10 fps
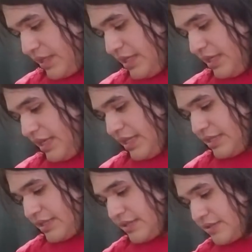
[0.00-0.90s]
And yeah,
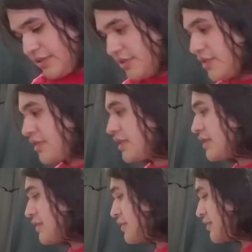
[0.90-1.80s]
this is good,
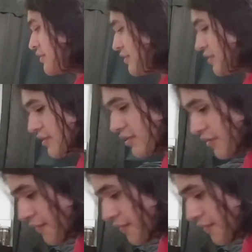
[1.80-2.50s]
this is good. So